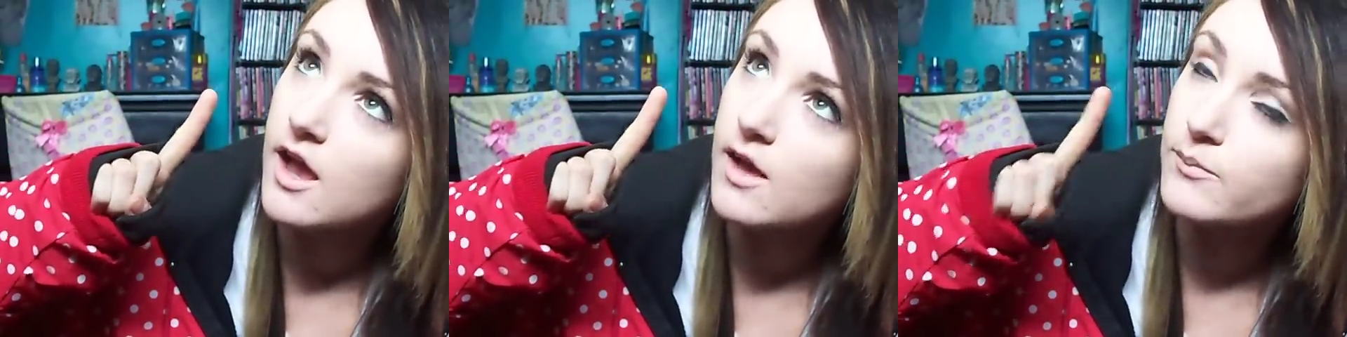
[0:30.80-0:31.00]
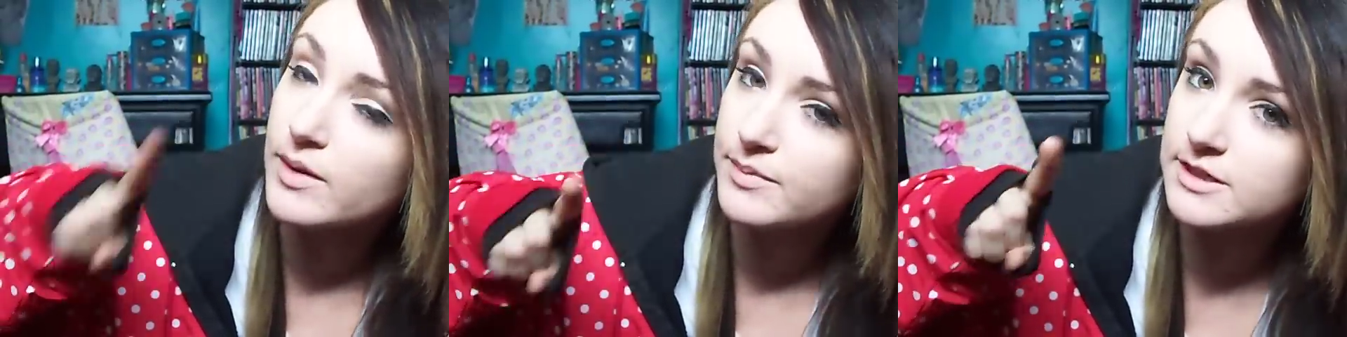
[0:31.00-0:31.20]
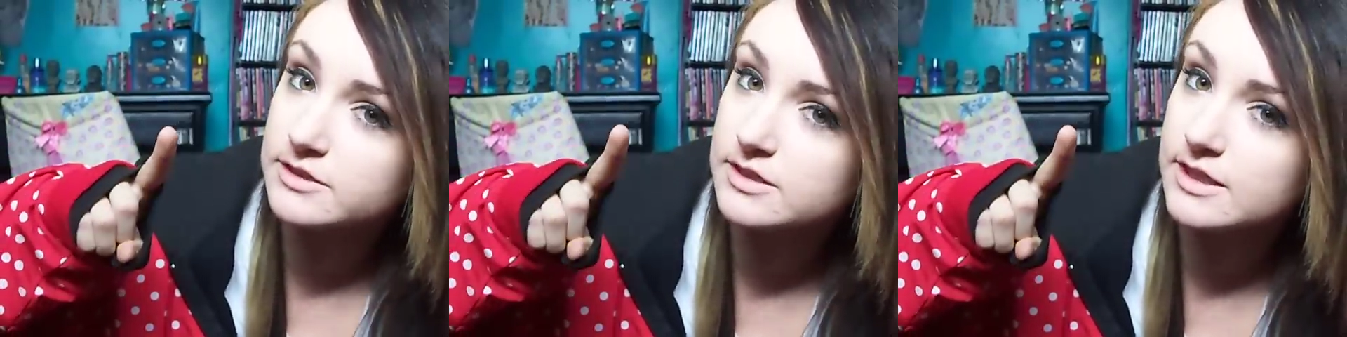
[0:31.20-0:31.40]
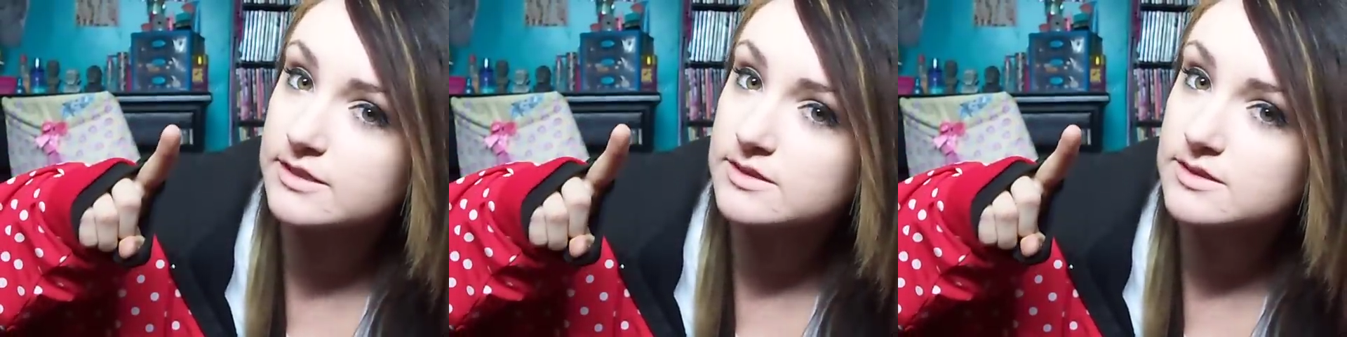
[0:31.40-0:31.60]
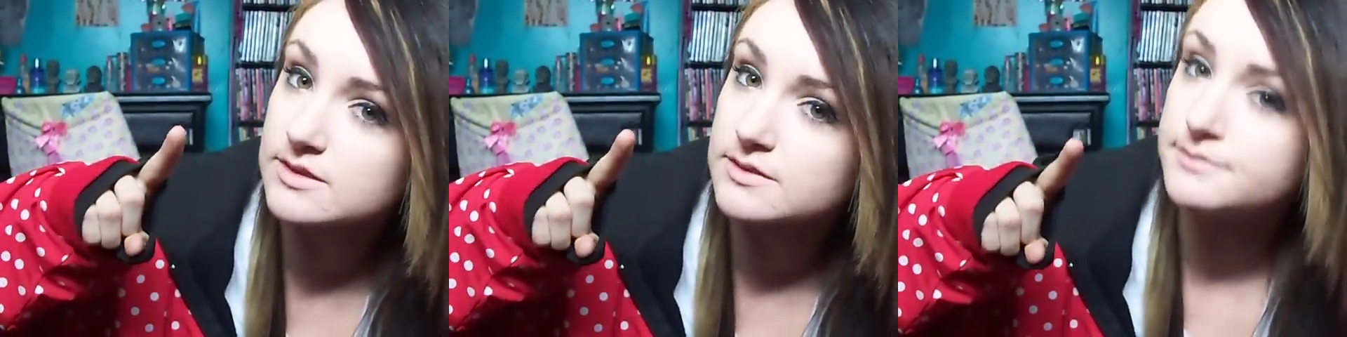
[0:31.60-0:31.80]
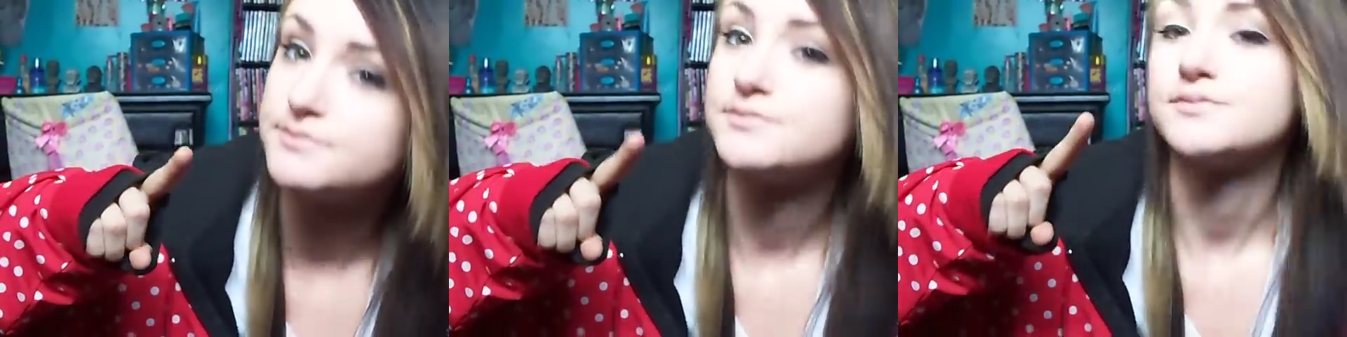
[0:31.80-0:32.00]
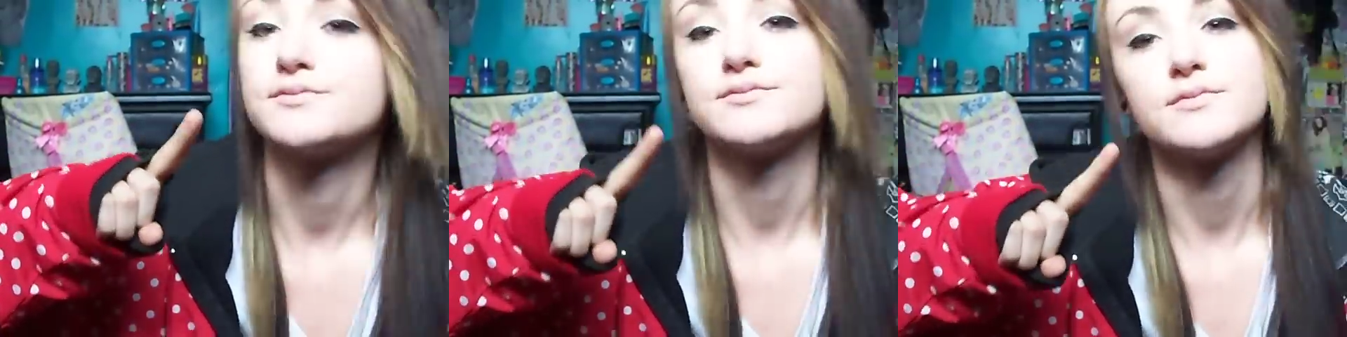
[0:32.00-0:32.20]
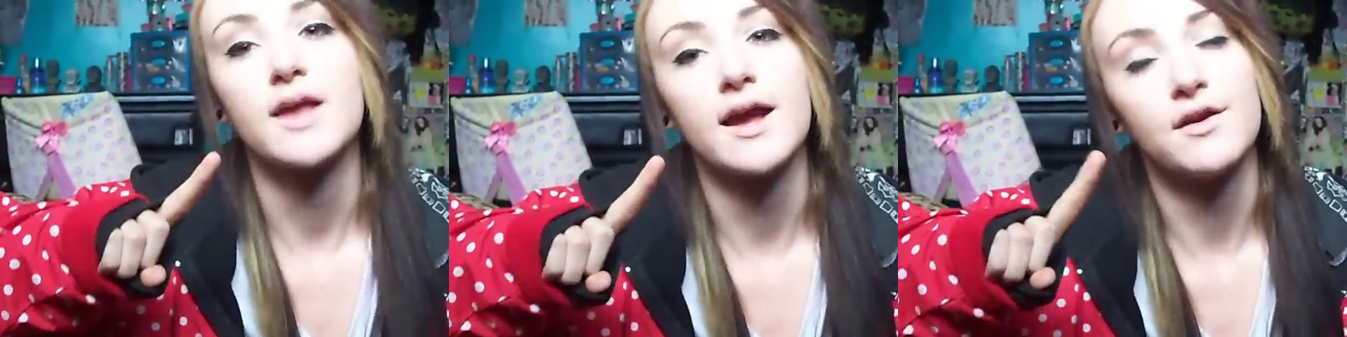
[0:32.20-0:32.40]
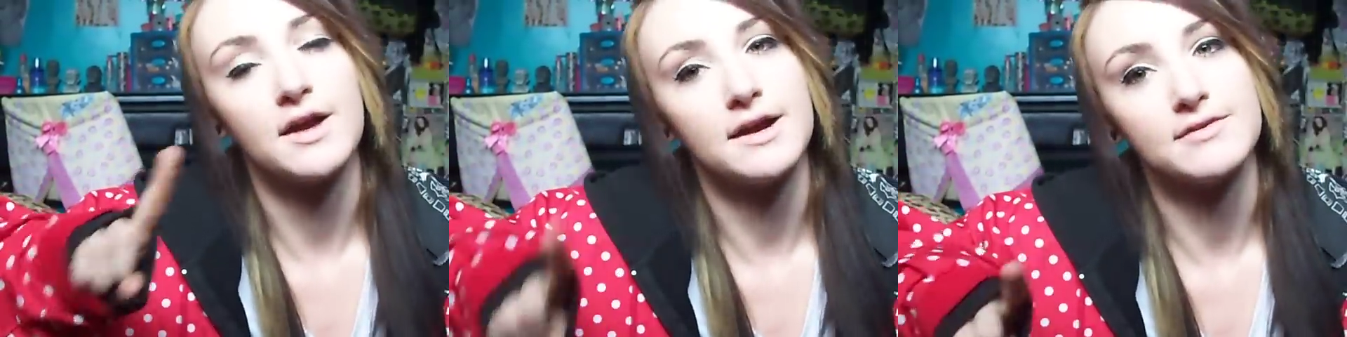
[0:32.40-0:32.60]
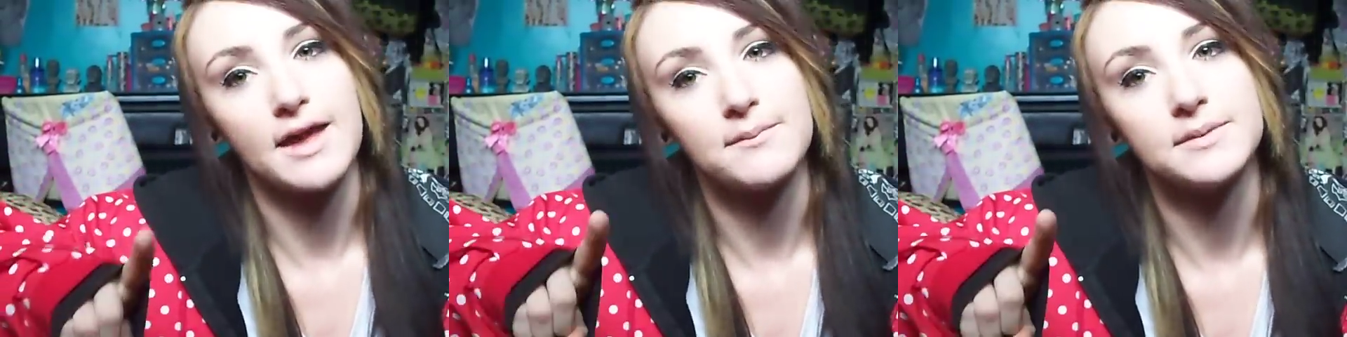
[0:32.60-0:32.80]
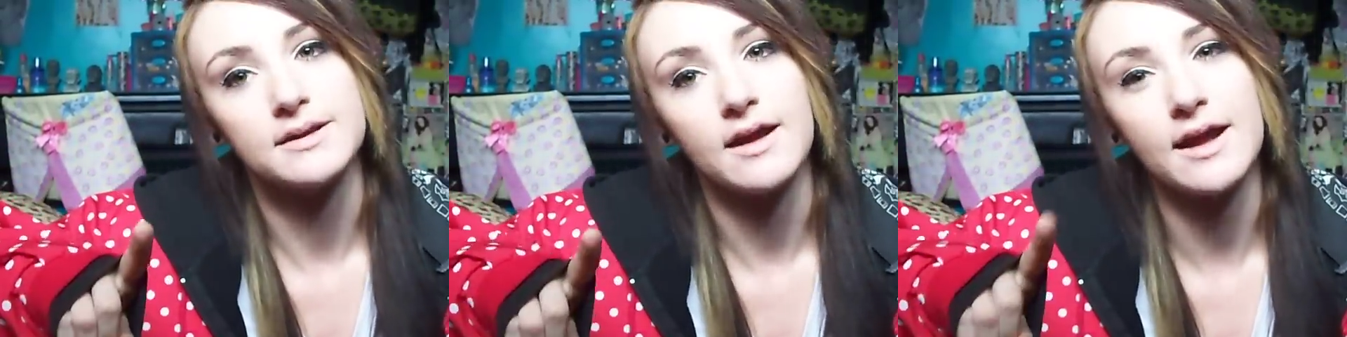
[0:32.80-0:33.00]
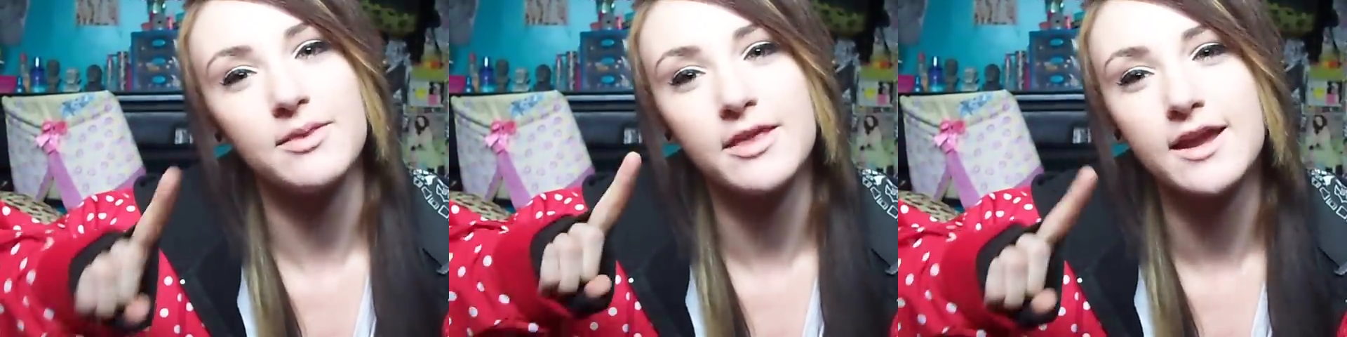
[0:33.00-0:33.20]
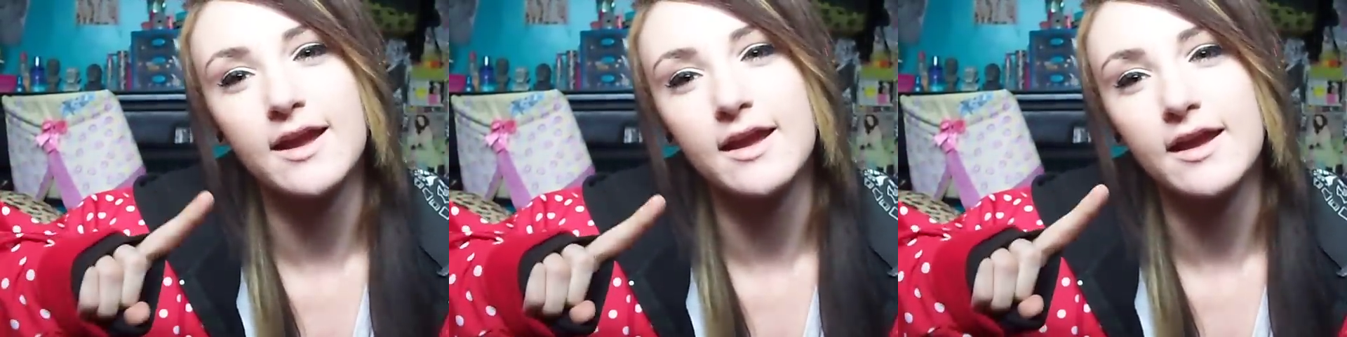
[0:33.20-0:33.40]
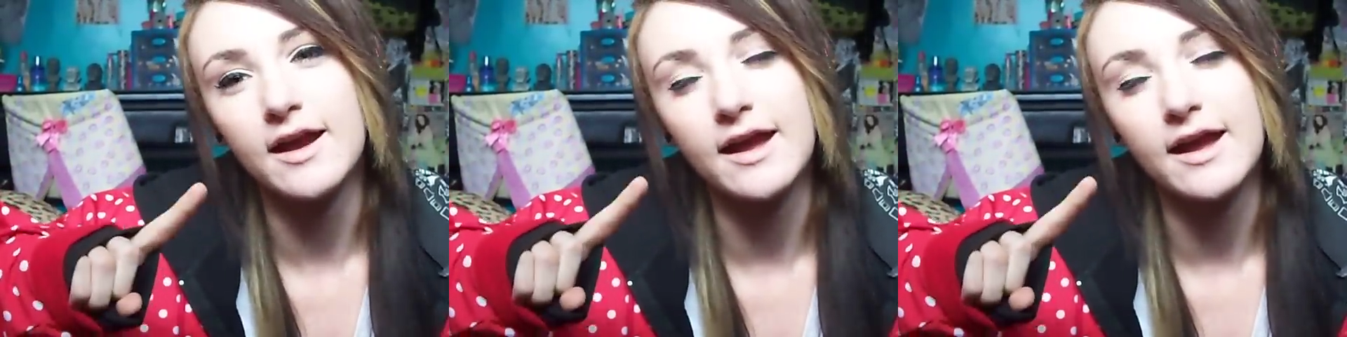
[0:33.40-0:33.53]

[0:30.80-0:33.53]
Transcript: my piercings I don't have that I like I,